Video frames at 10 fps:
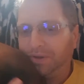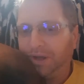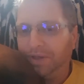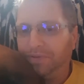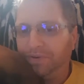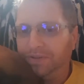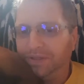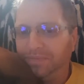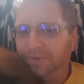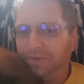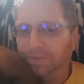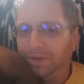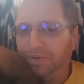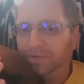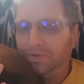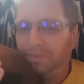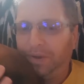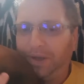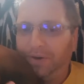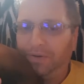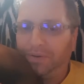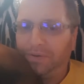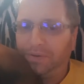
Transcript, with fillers: Catherine seems to be doing better.